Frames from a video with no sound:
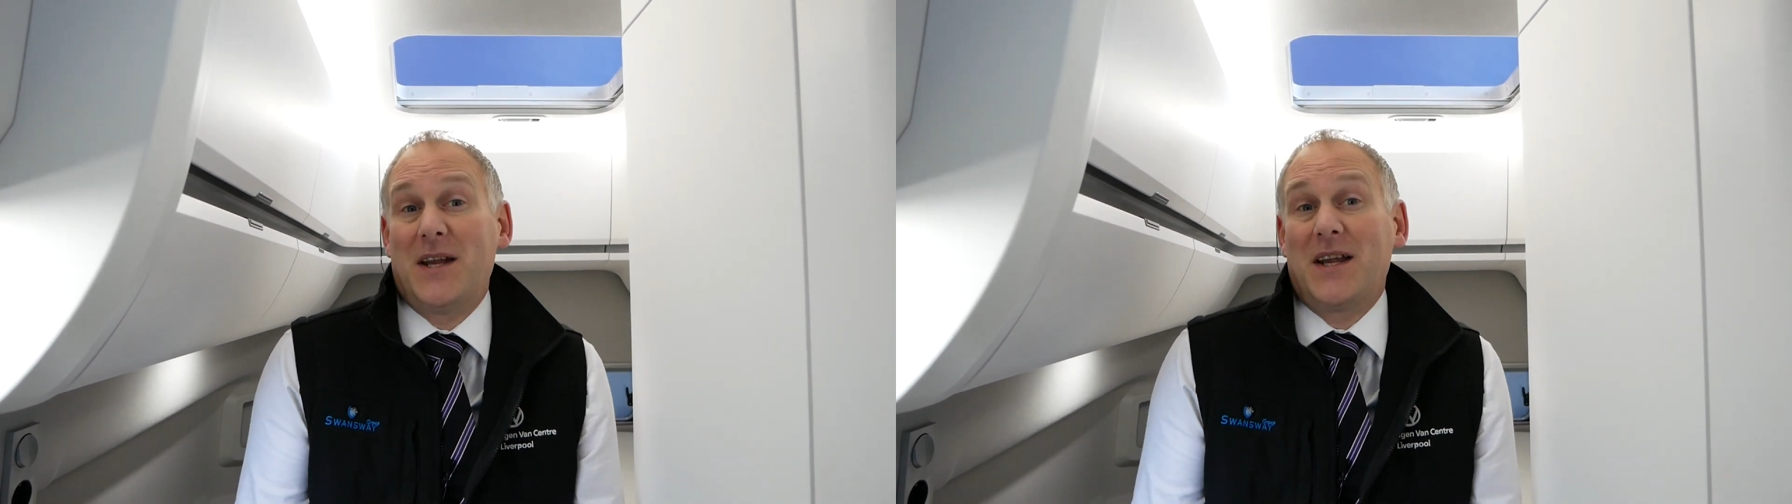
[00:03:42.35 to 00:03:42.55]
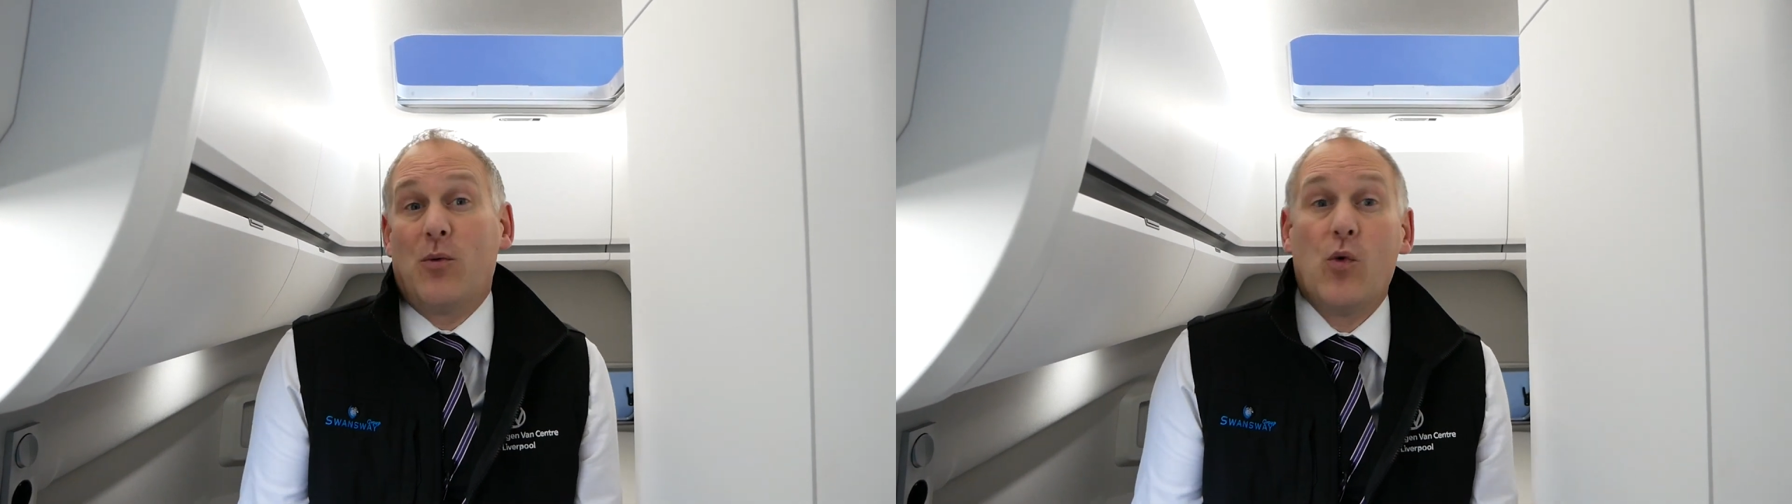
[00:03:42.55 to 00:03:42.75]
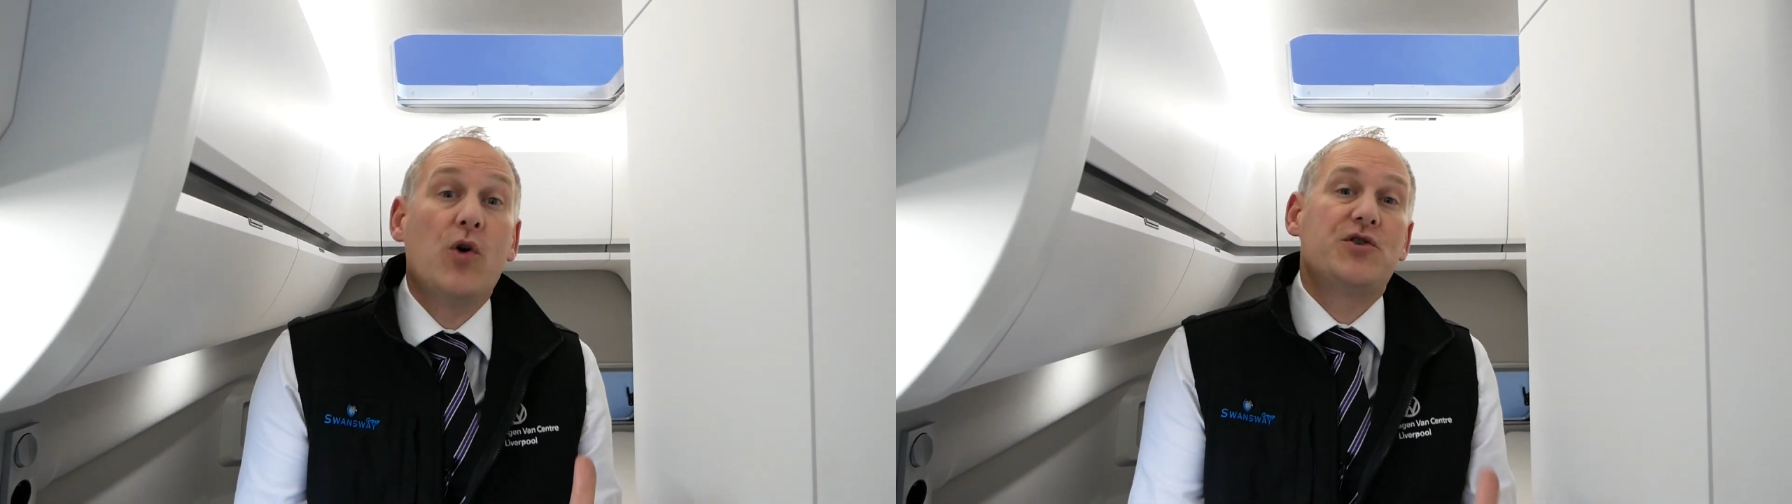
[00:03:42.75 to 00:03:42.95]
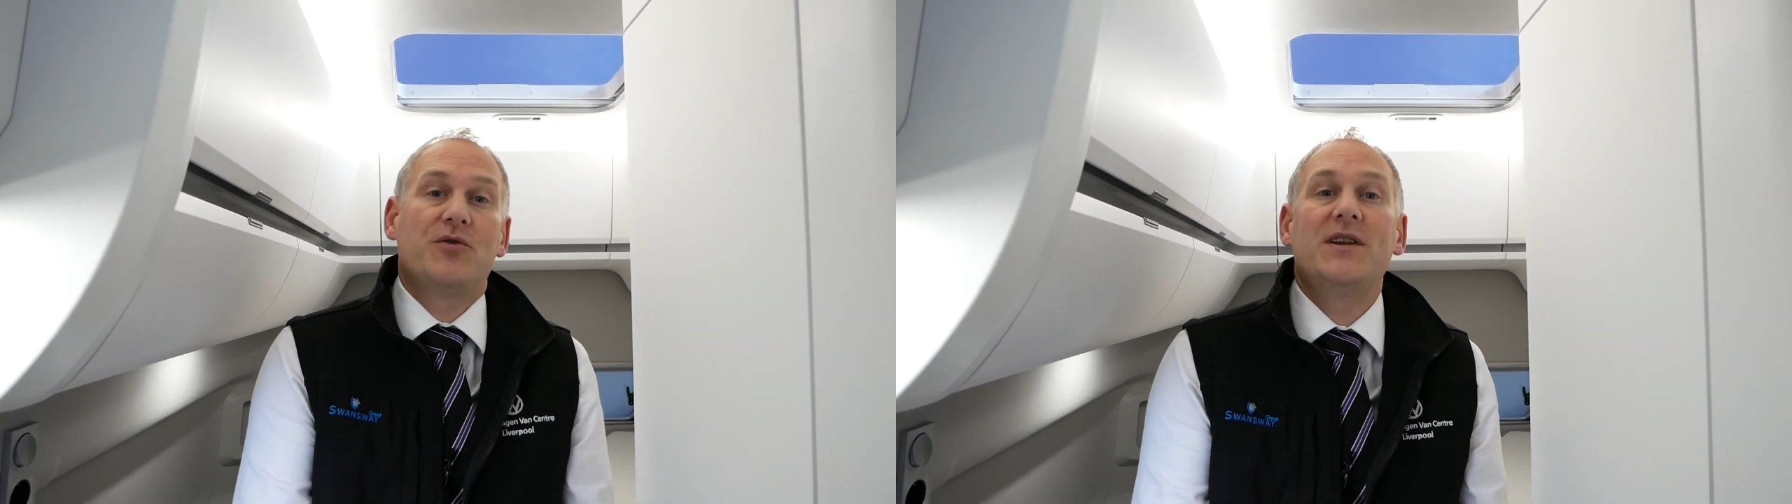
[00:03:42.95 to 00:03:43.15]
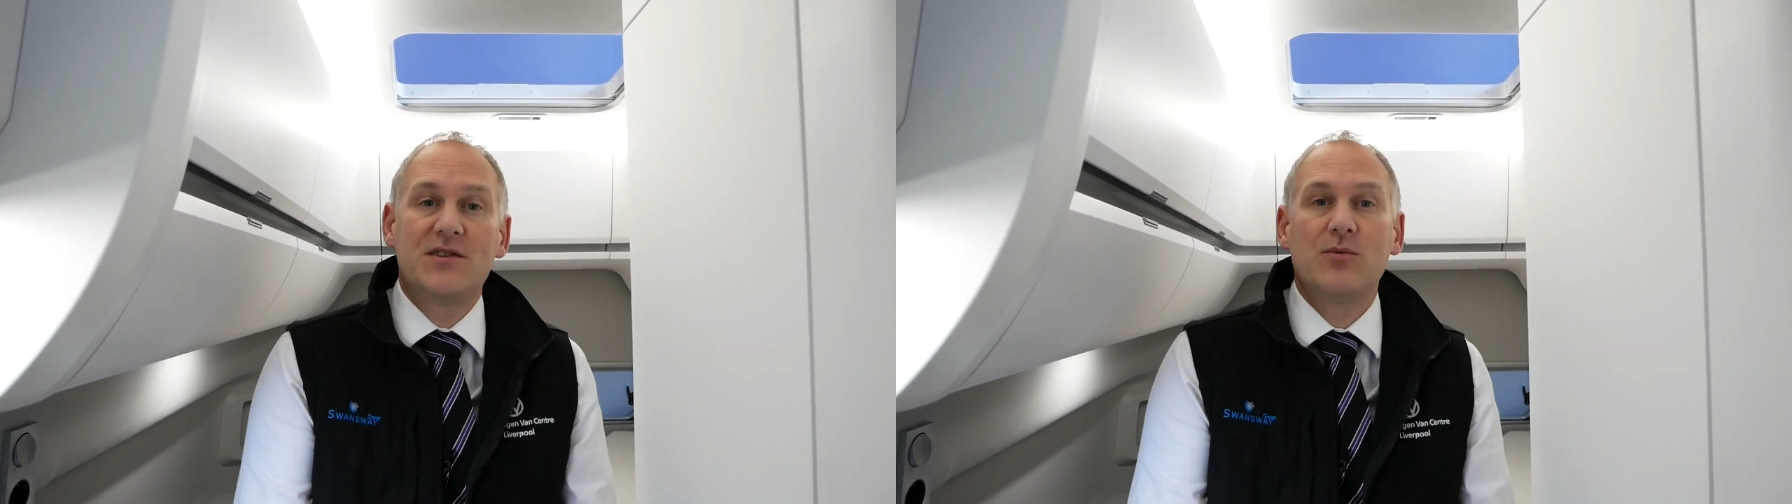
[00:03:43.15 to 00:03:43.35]
get
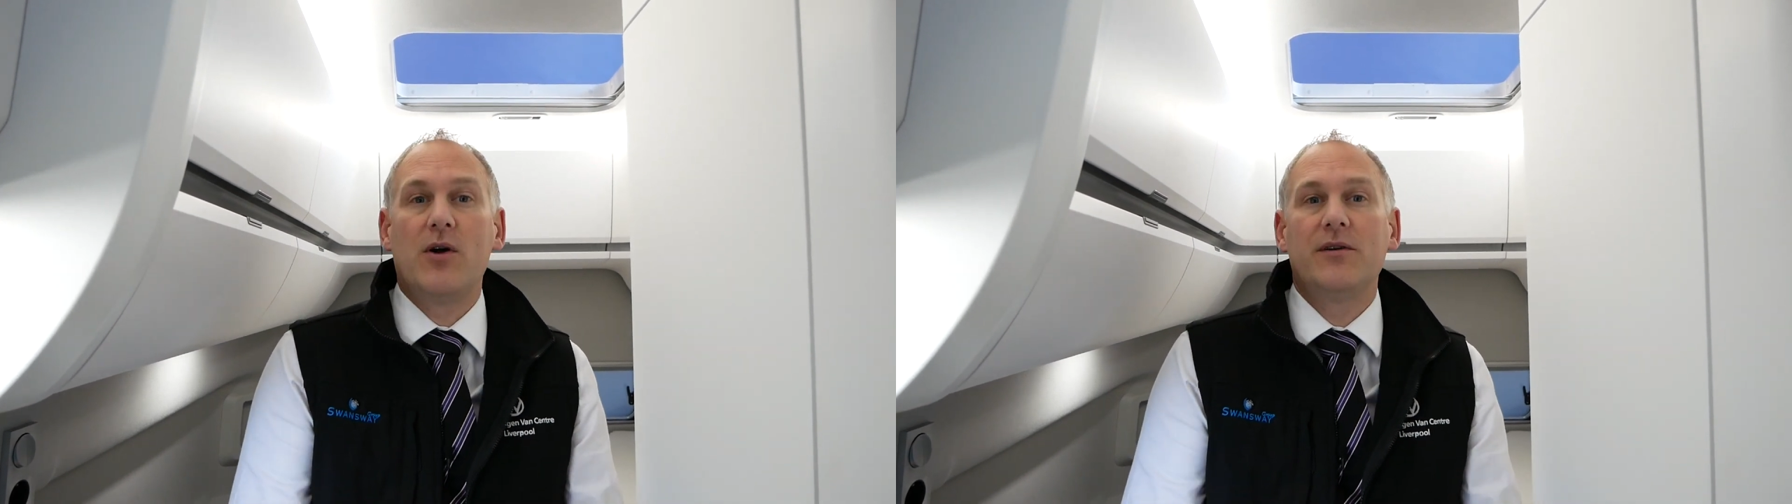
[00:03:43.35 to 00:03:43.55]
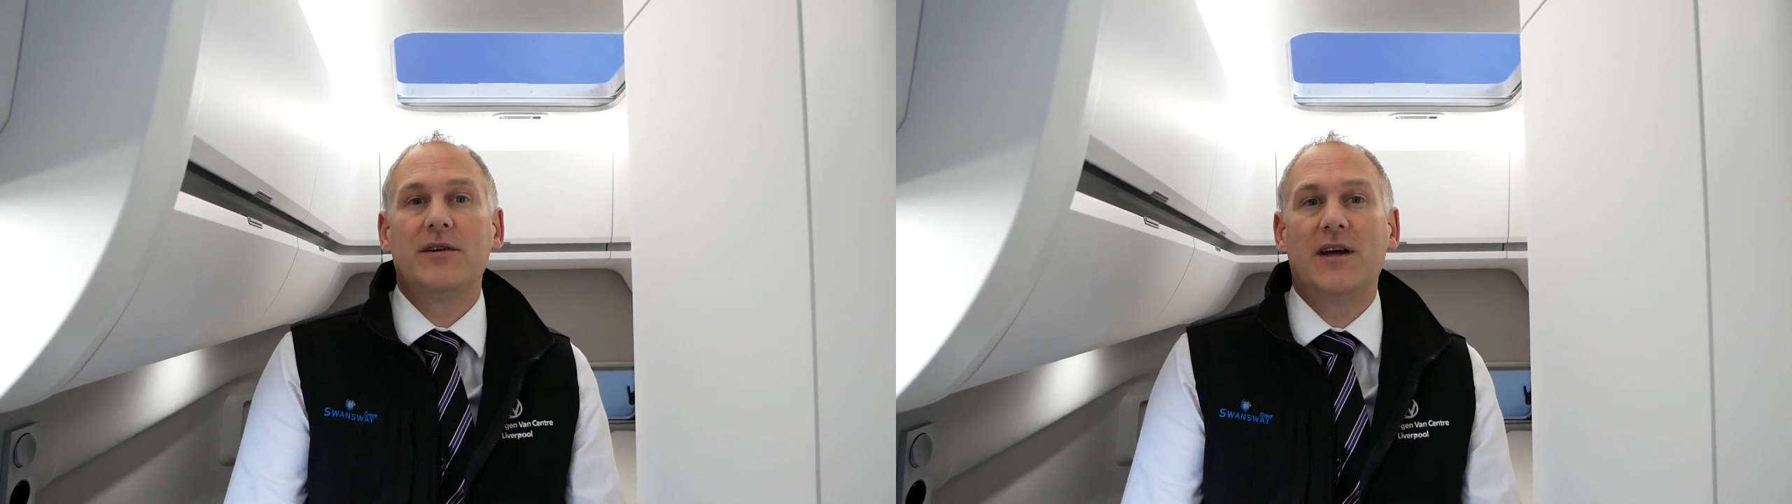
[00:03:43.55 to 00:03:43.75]
water into one